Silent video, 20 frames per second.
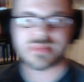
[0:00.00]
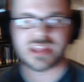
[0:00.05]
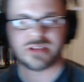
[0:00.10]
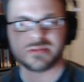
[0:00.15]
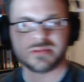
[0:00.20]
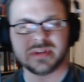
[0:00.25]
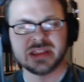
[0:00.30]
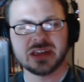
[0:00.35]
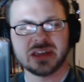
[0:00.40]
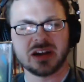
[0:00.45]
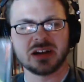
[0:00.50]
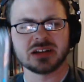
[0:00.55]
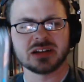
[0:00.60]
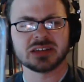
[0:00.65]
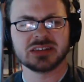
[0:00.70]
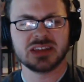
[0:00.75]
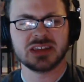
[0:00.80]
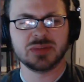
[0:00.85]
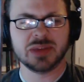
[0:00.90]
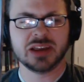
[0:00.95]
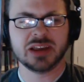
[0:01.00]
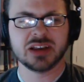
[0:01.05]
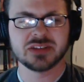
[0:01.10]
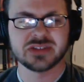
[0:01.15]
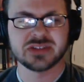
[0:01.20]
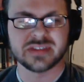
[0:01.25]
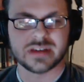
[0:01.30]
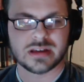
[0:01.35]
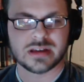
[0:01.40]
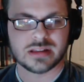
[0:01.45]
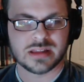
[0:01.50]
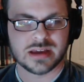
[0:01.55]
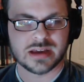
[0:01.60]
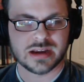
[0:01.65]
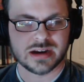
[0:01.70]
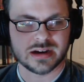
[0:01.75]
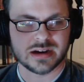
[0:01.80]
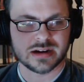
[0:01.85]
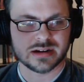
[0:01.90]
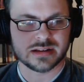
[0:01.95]
Really hard to see because of the
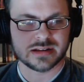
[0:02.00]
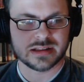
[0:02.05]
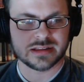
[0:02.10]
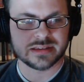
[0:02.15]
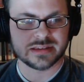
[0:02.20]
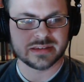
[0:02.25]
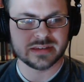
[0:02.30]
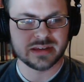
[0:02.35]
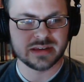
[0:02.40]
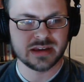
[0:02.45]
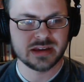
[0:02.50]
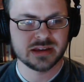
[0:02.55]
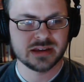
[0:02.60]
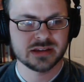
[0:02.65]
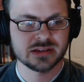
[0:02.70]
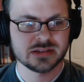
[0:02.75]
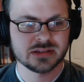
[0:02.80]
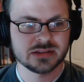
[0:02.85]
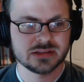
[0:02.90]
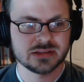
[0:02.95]
glare. Let's see.